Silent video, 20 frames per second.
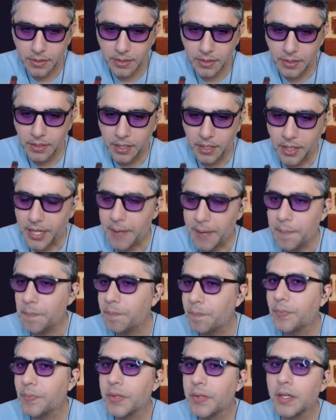Okay.
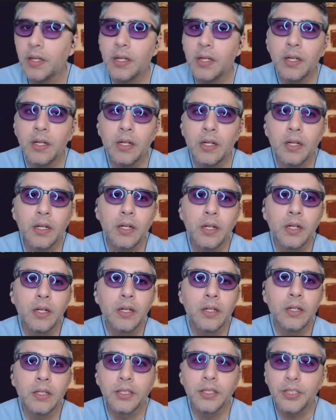
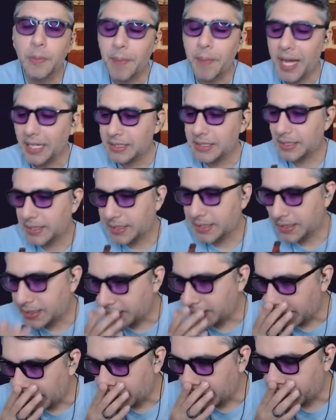So back to the
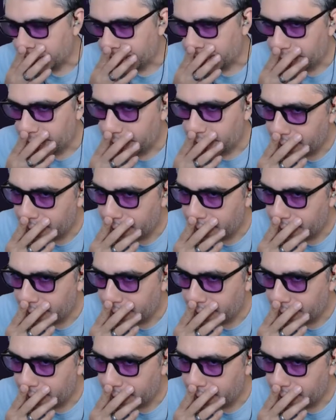discussion.